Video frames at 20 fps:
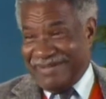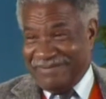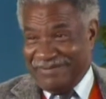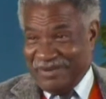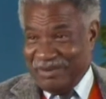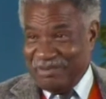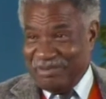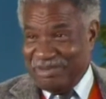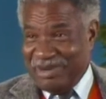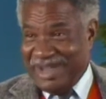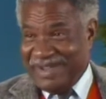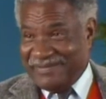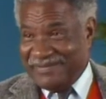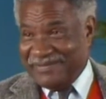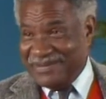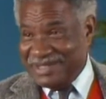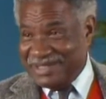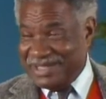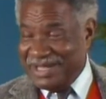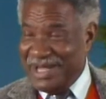for
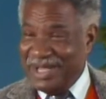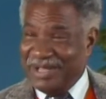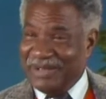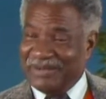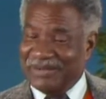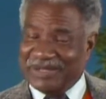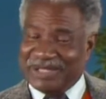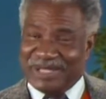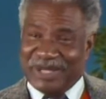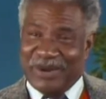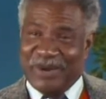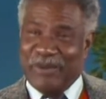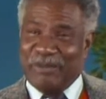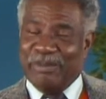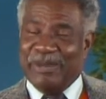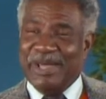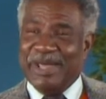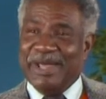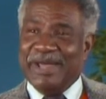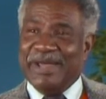breakfast was
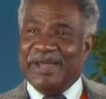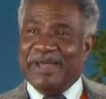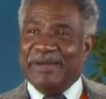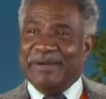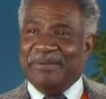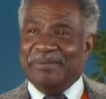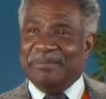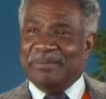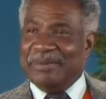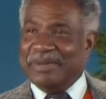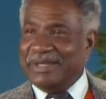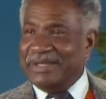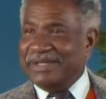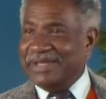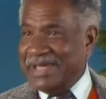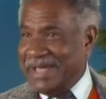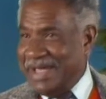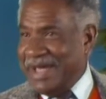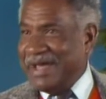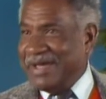hope. It's hard to eat.
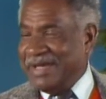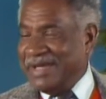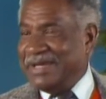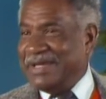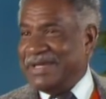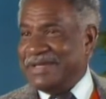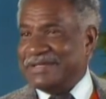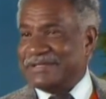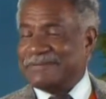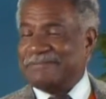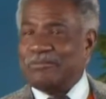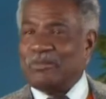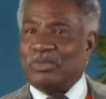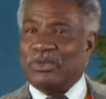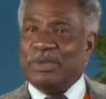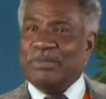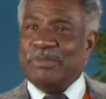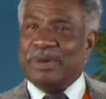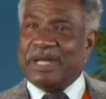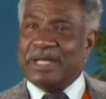Yeah, it is.
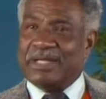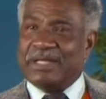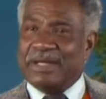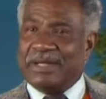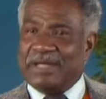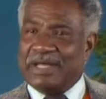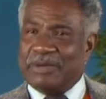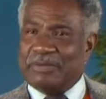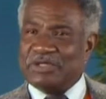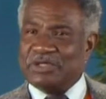But there was